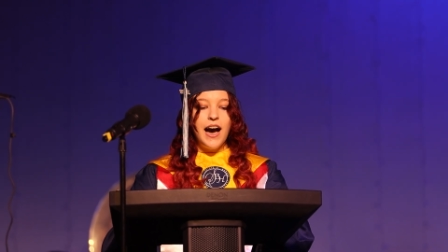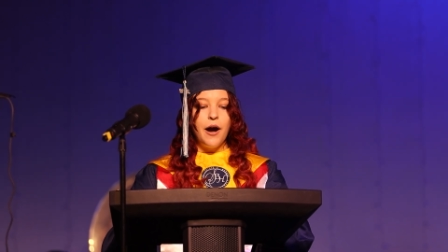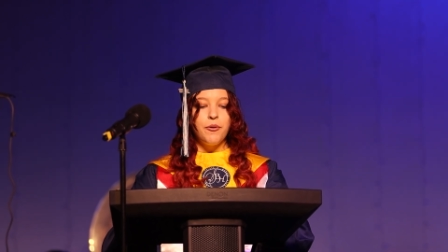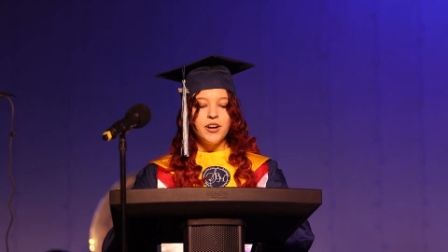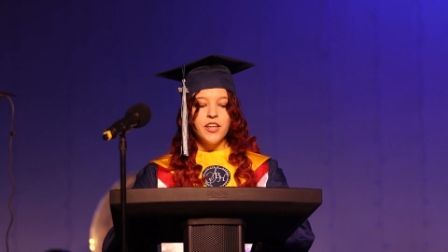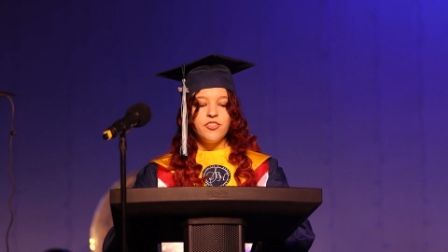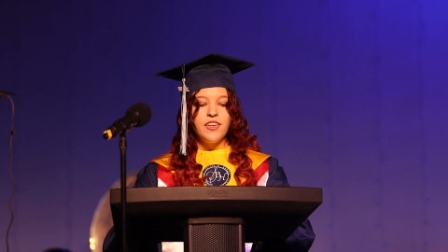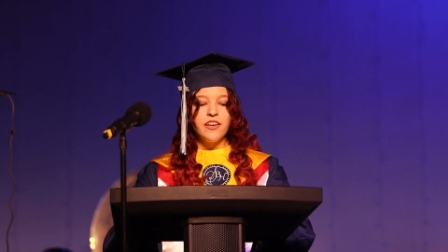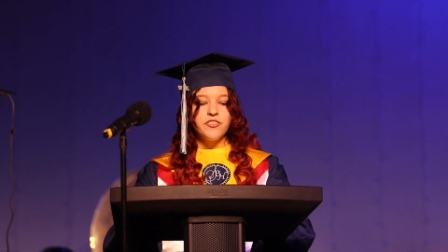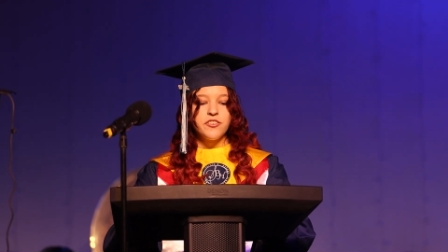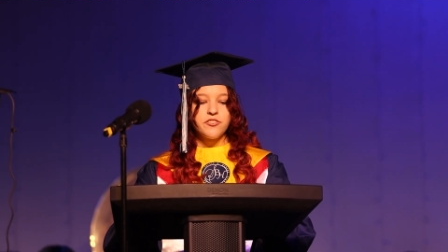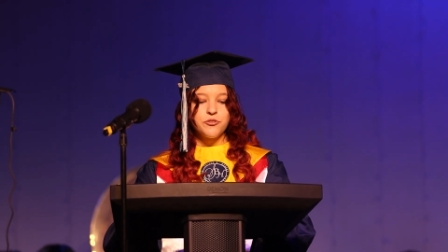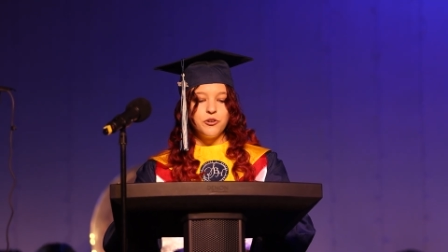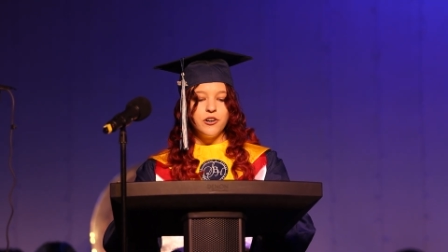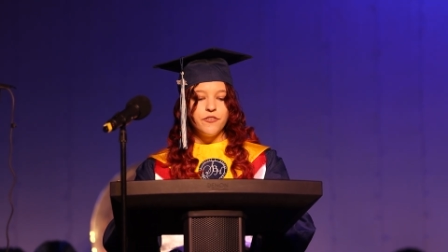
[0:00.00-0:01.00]
I want to thank the
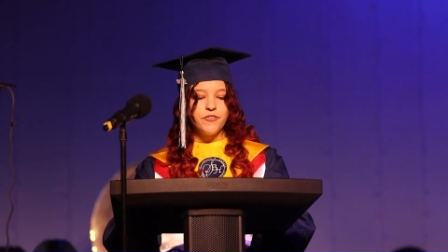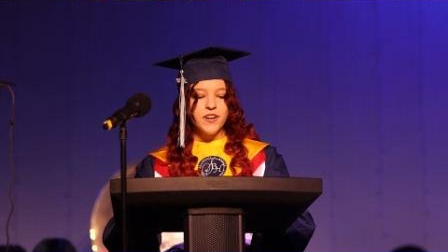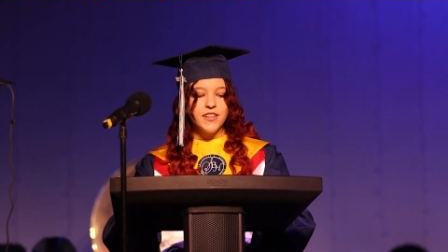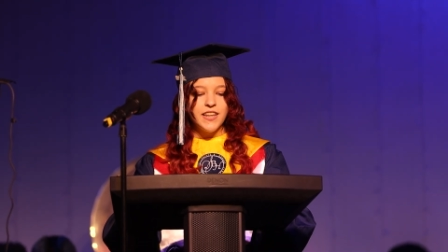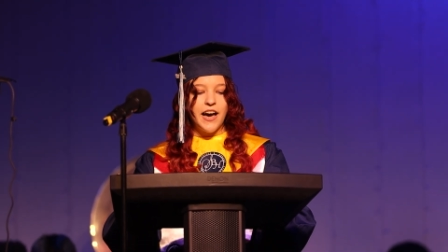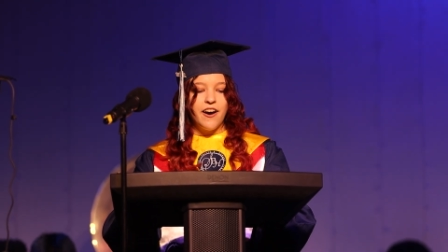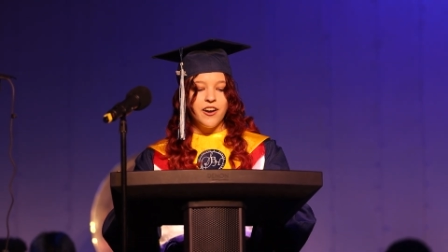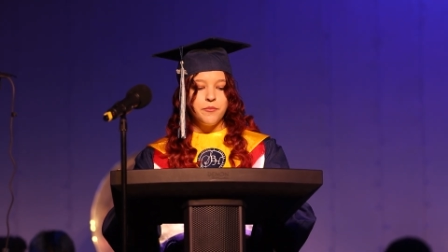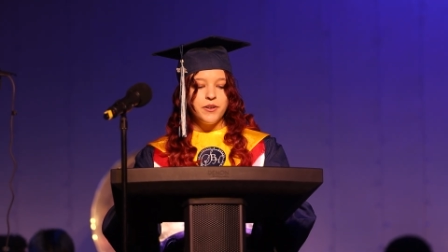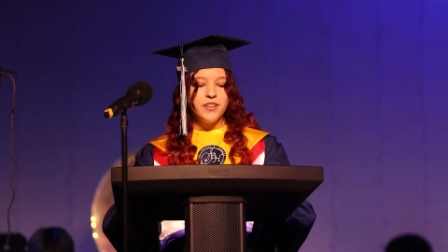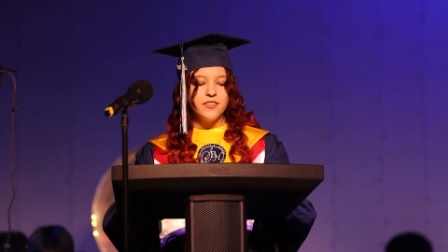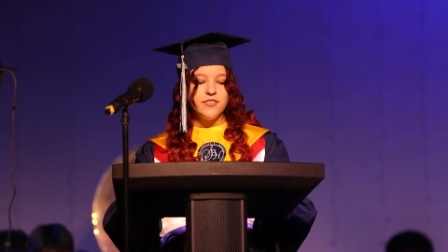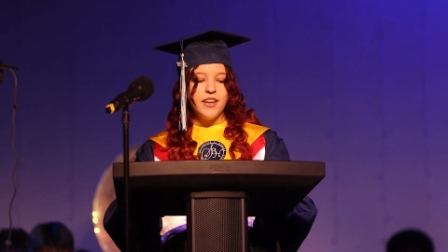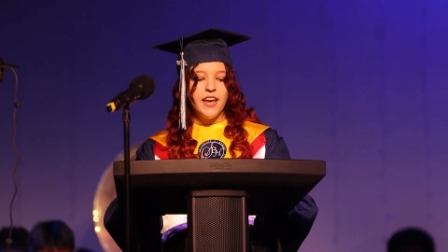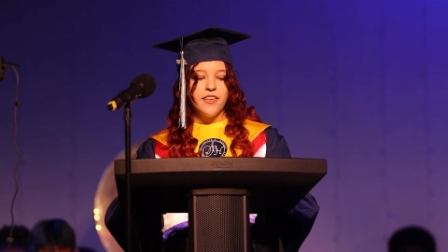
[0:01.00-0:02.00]
school for allowing me
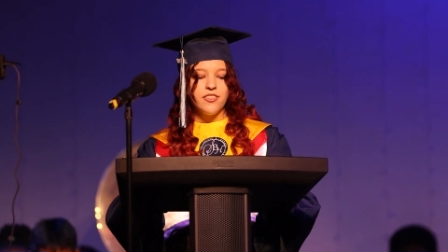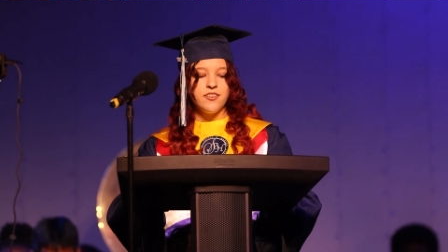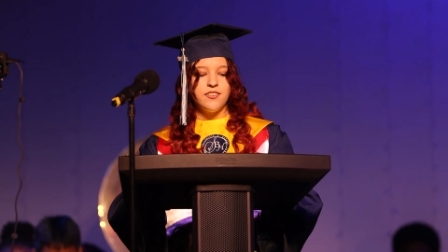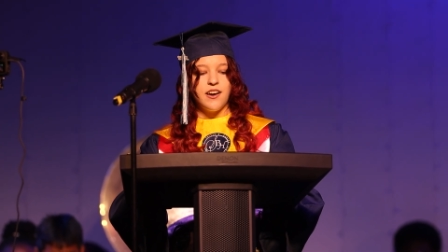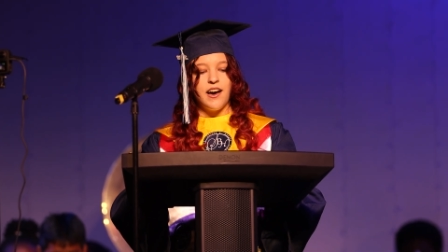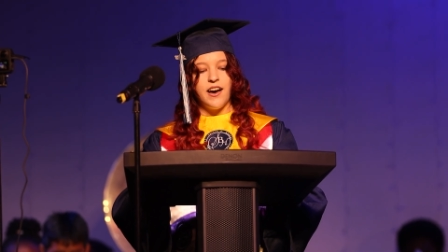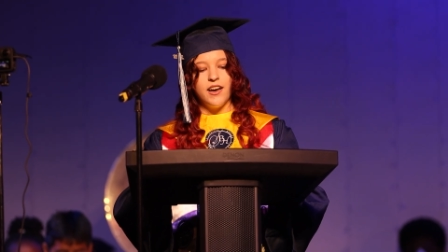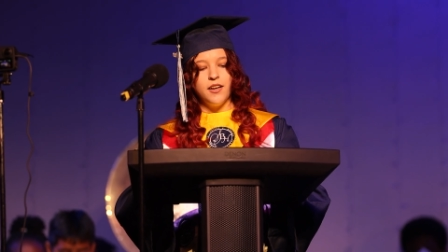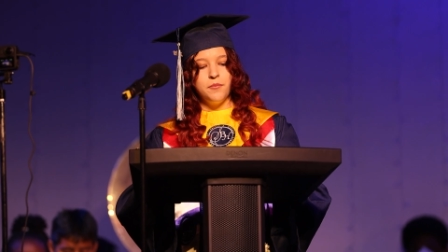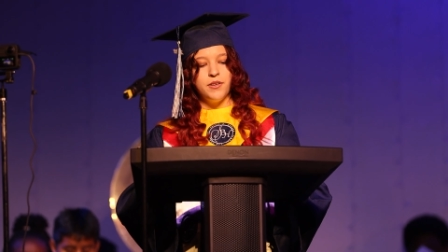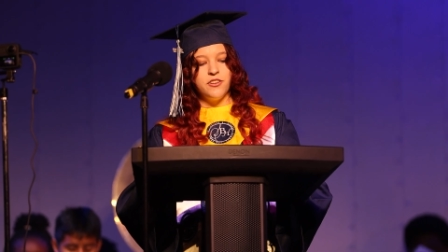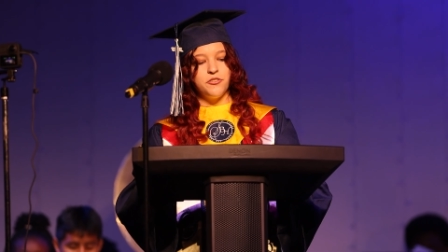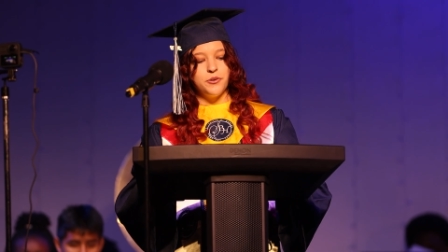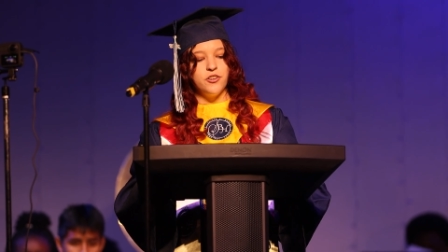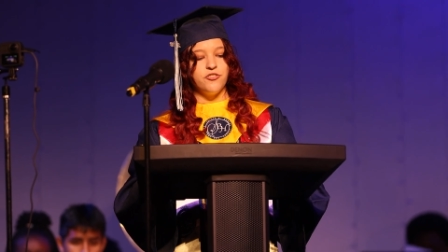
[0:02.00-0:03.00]
to take the time
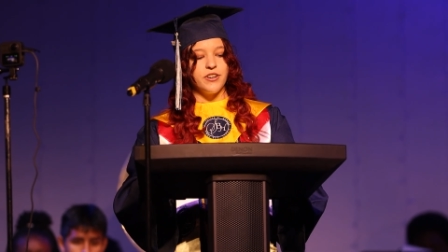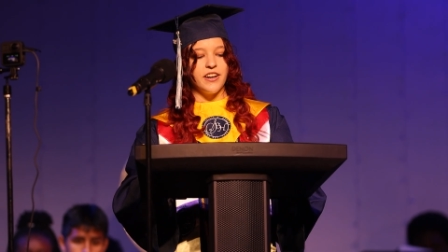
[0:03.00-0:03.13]
and to